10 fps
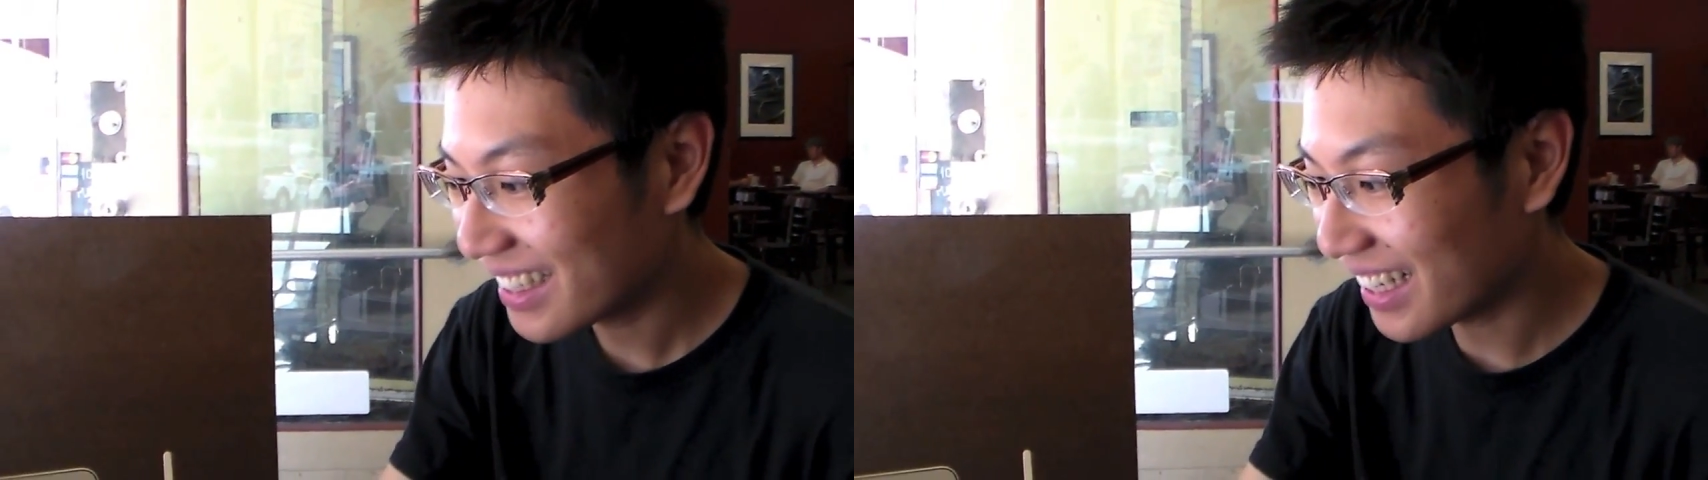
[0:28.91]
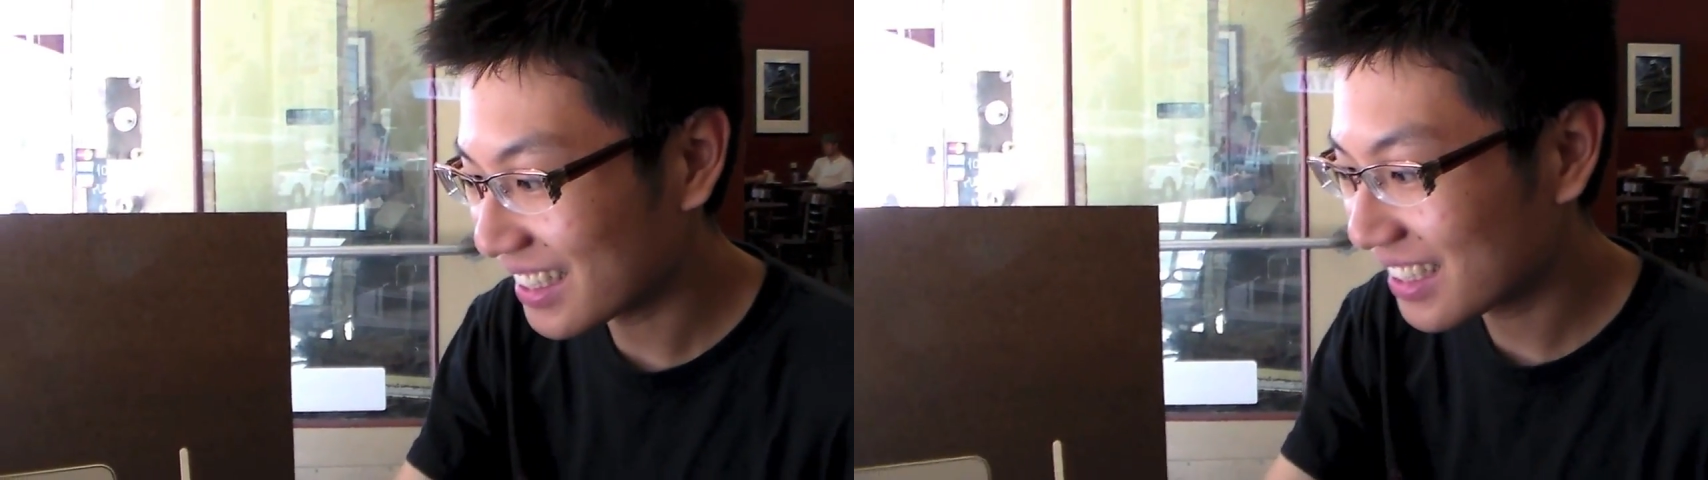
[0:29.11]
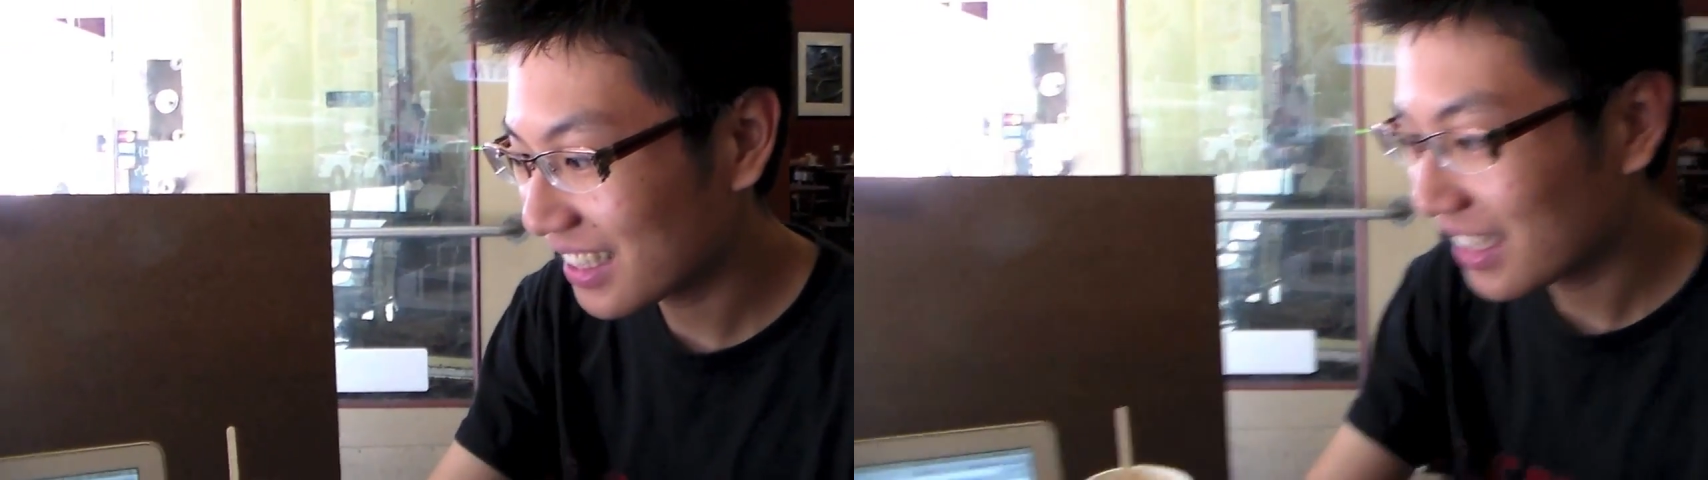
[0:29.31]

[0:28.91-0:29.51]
Yes.